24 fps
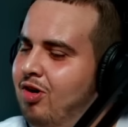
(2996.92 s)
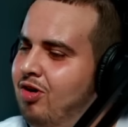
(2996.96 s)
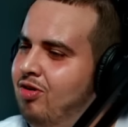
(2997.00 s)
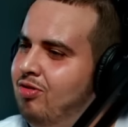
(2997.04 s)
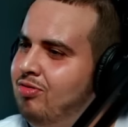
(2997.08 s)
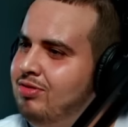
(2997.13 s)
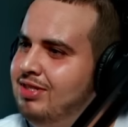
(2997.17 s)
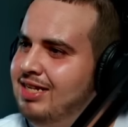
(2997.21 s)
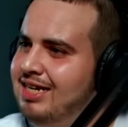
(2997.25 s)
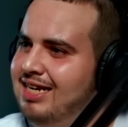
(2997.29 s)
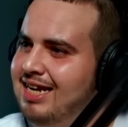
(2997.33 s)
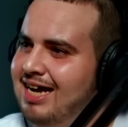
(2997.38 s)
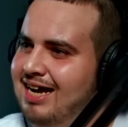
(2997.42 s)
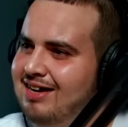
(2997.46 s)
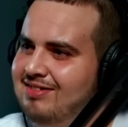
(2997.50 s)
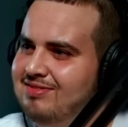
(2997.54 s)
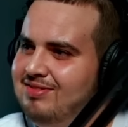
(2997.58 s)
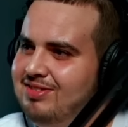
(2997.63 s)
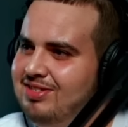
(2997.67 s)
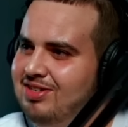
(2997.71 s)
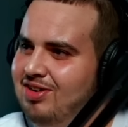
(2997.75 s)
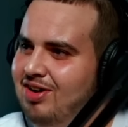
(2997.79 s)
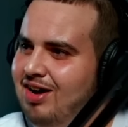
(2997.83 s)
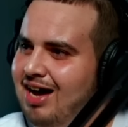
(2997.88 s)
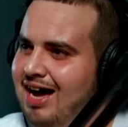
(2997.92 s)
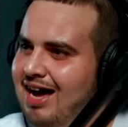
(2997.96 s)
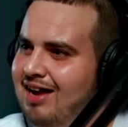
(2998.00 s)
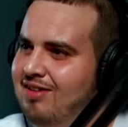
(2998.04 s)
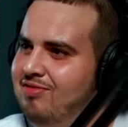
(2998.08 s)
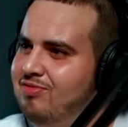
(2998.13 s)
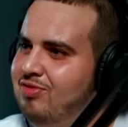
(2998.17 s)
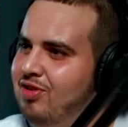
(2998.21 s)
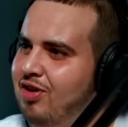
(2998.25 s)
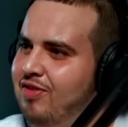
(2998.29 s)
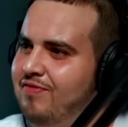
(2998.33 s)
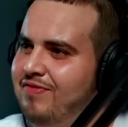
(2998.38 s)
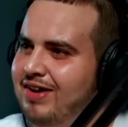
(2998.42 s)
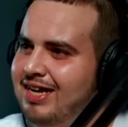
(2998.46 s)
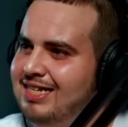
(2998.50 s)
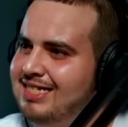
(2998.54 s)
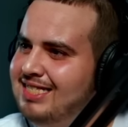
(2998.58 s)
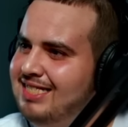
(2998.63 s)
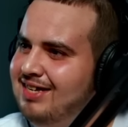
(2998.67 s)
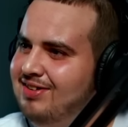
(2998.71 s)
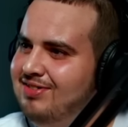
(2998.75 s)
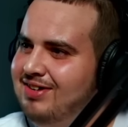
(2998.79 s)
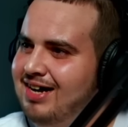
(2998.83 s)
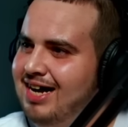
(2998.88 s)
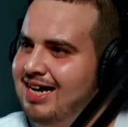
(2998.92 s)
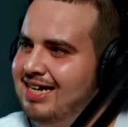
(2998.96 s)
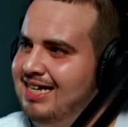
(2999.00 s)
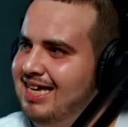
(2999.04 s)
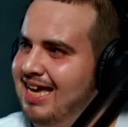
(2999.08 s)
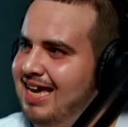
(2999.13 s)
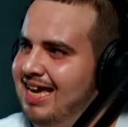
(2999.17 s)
older now, so I don't know if I still got